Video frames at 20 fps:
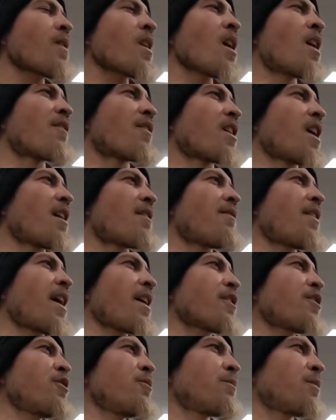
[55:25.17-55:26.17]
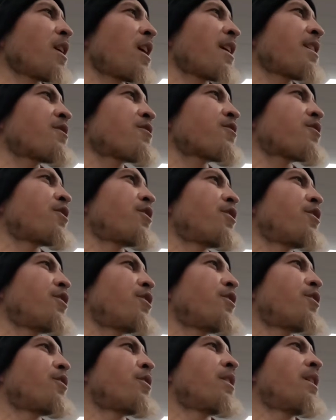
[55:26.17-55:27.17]
I've got vacuum lines to
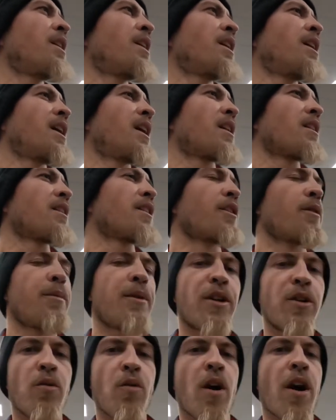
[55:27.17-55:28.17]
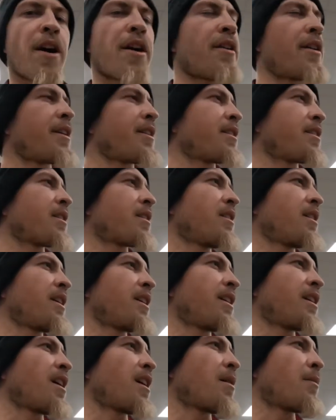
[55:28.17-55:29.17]
do, a little bit of wiring to
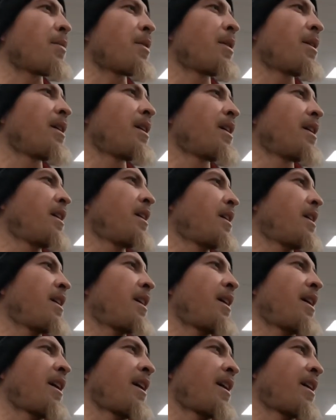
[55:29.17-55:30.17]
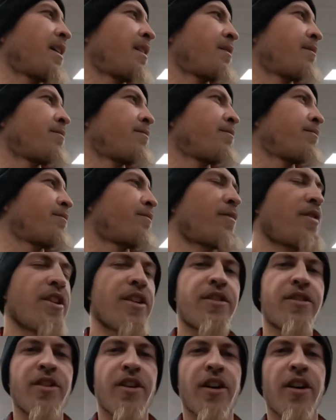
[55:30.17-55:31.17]
clean up. and
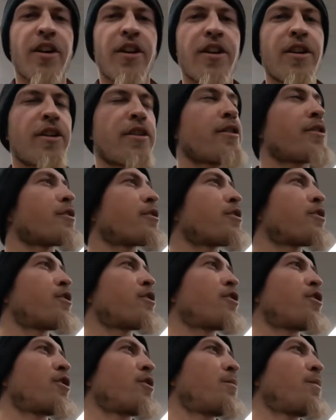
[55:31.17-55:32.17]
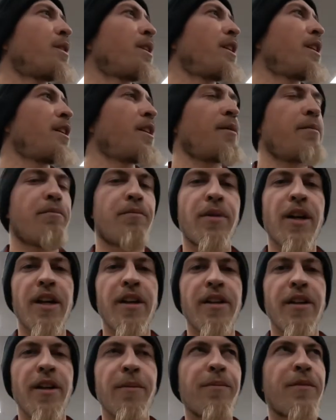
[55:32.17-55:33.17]
this car should be
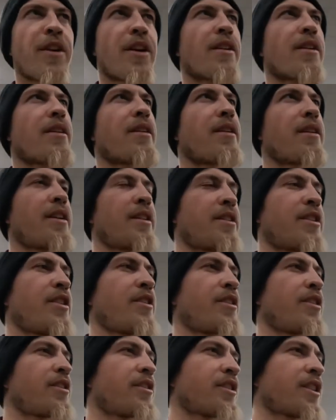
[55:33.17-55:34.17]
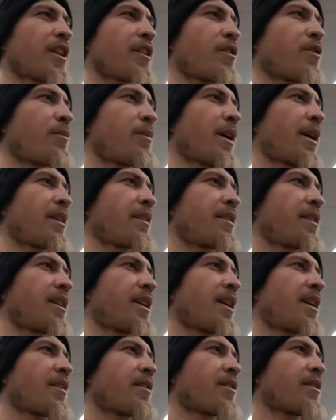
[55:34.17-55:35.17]
buttoned up there. Interior's got to go back
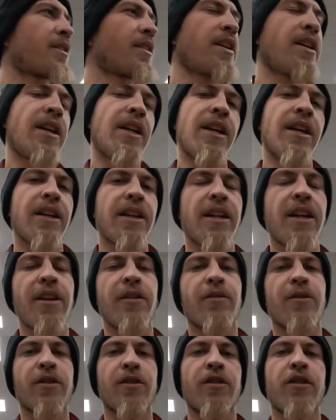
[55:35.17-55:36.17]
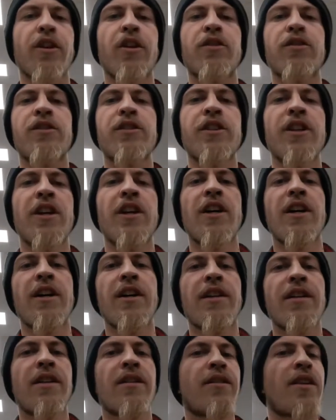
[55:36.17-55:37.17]
together. Getting real close.
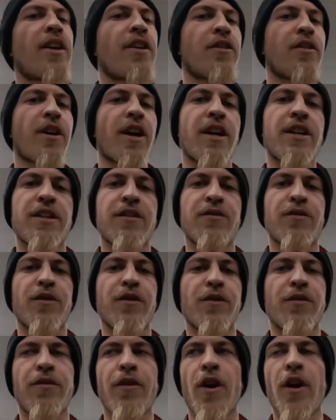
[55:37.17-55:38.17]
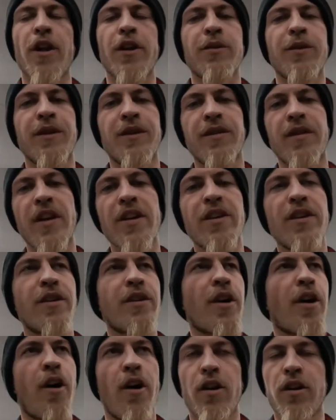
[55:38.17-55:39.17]
Thank you guys for following. Thank
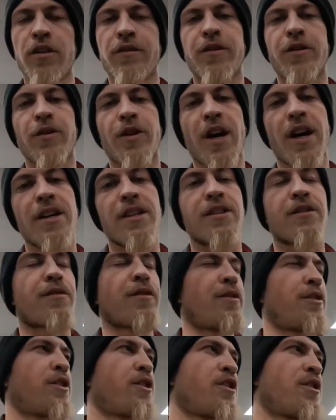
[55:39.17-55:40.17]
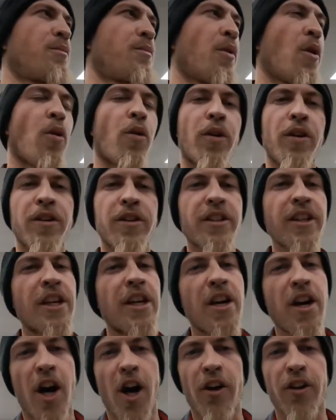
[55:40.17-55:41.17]
you, all of you guys, for the support,
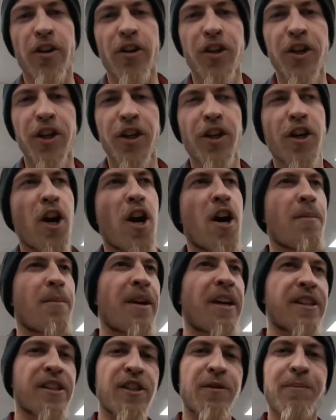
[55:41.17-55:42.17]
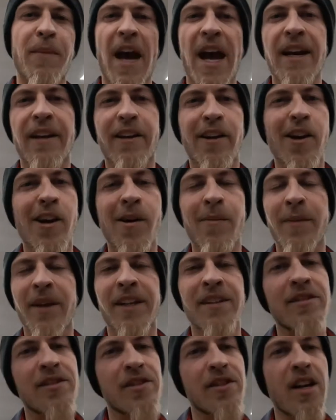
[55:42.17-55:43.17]
all the good comments, bad
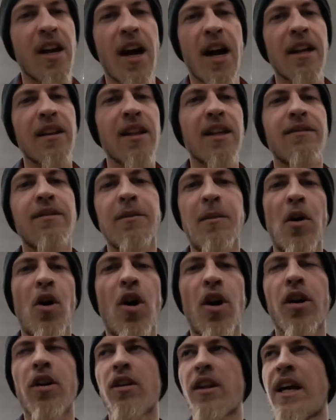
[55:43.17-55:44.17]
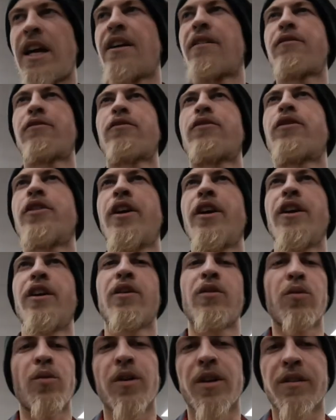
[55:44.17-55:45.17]
comments. I love them all, every
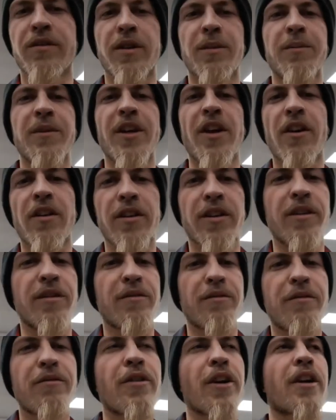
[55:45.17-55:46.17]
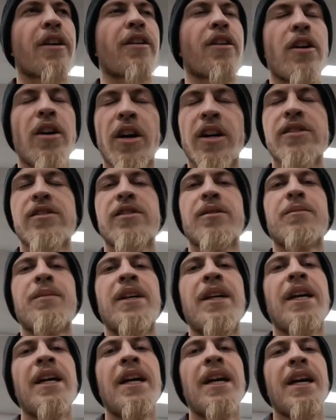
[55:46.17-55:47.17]
one of them. Y'all are freaking awesome.
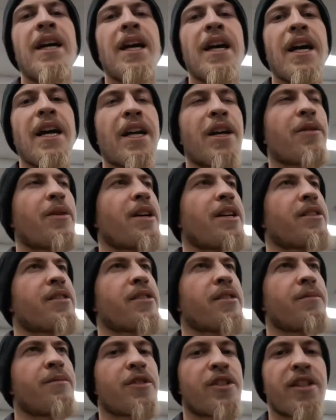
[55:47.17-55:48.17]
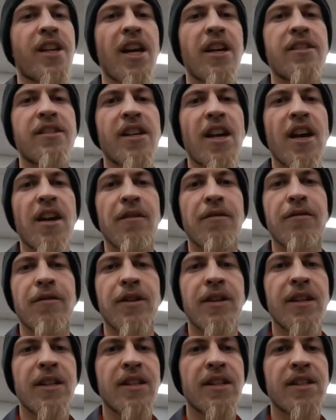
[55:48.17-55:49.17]
Anyways, stay safe,
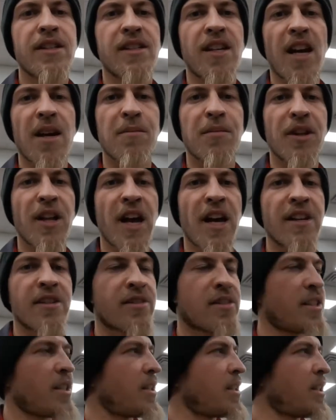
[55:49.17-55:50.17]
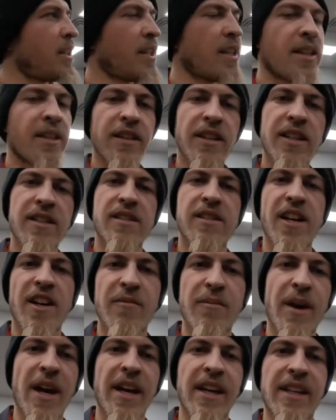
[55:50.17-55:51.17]
stay blessed. Let's
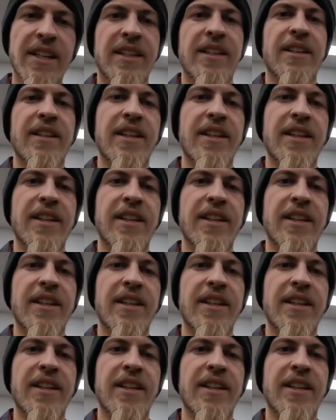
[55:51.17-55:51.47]
dive back into